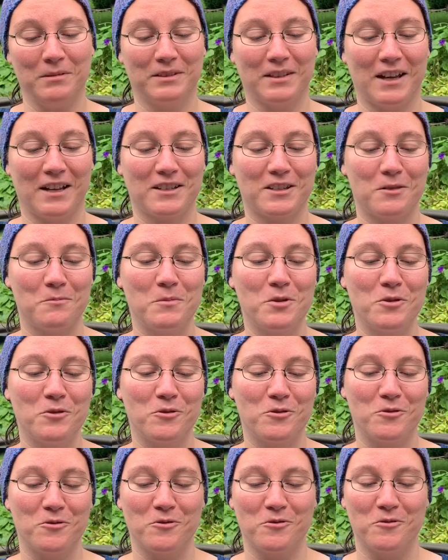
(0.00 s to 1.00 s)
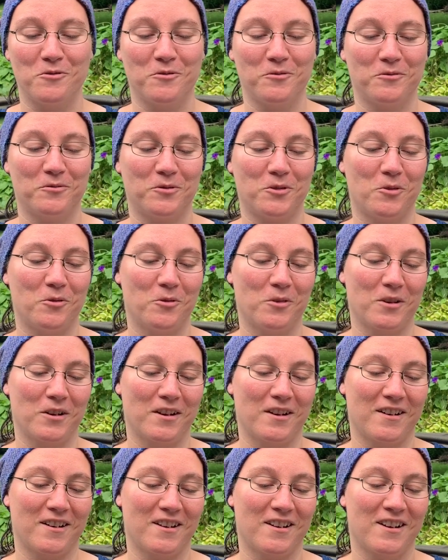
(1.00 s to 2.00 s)
not to move,
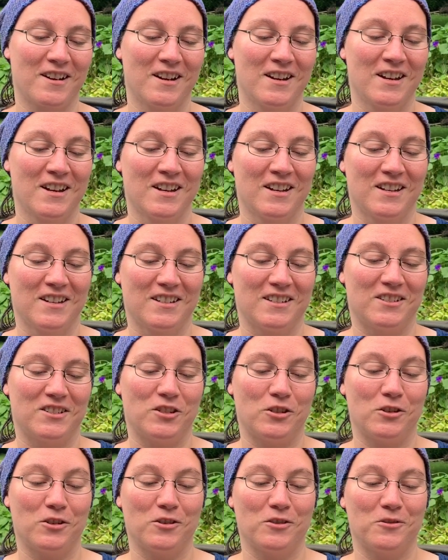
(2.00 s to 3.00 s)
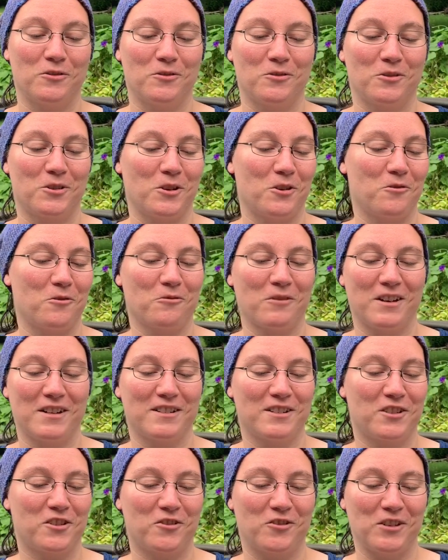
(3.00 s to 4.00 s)
or do you go
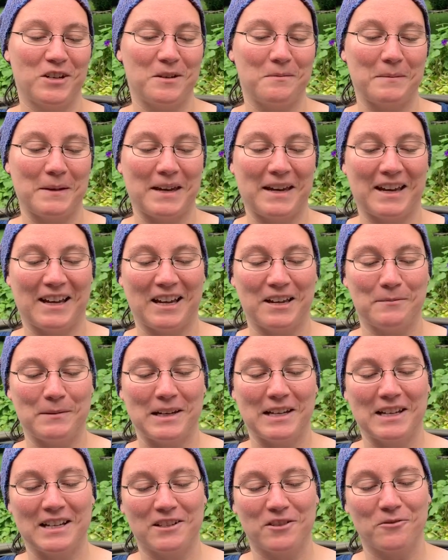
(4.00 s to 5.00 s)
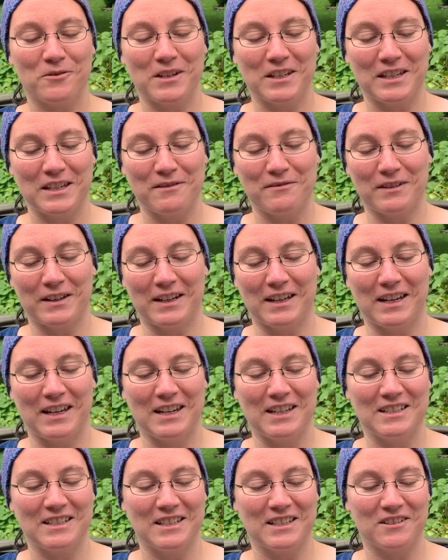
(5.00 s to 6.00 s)
run screaming? I mean, it's really funny.
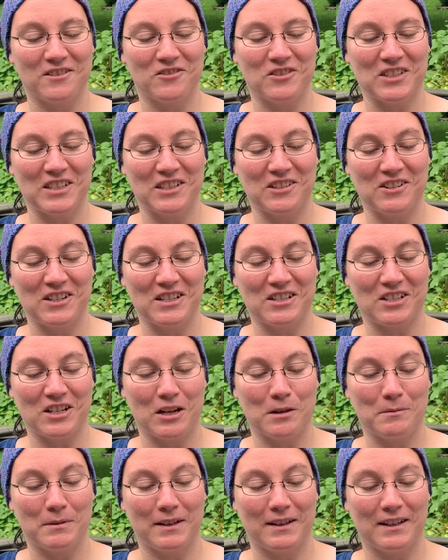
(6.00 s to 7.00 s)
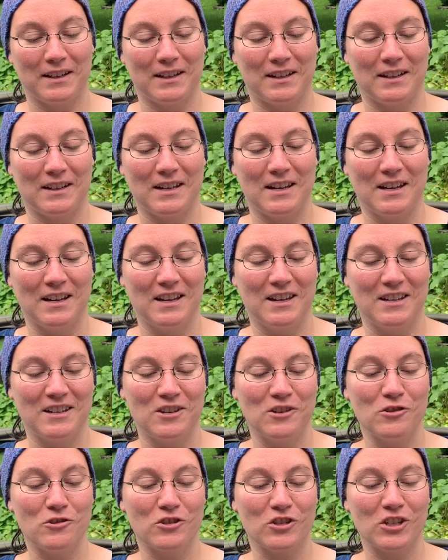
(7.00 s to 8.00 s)
He does a really great job on it.
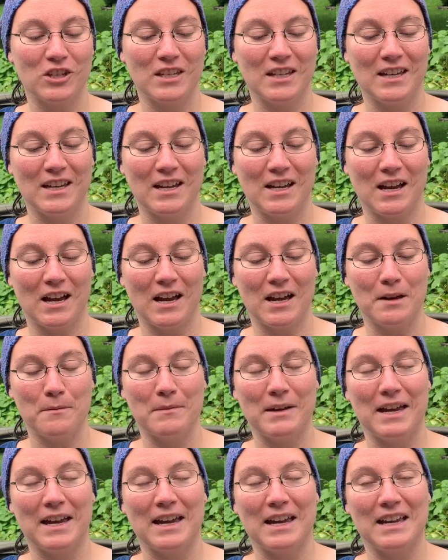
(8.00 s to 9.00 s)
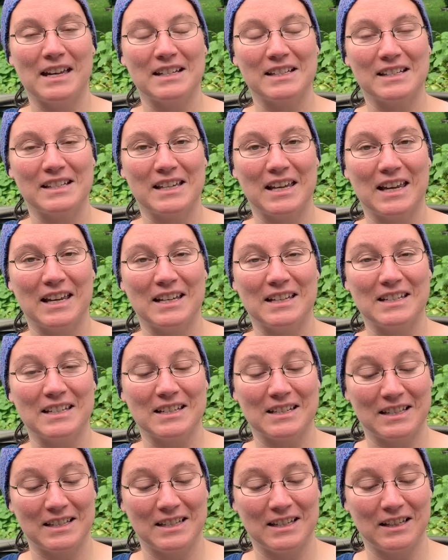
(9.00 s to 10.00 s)
Usually I'm a stand
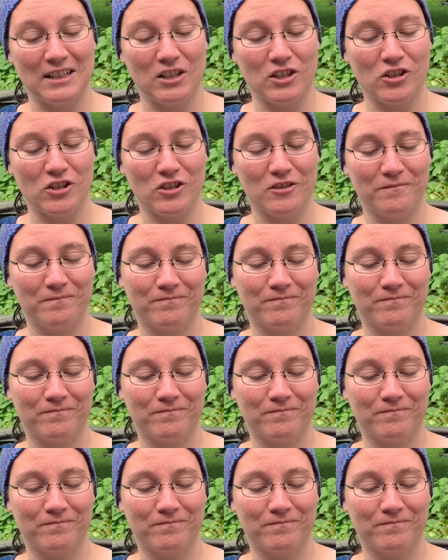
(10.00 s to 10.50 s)
stiller,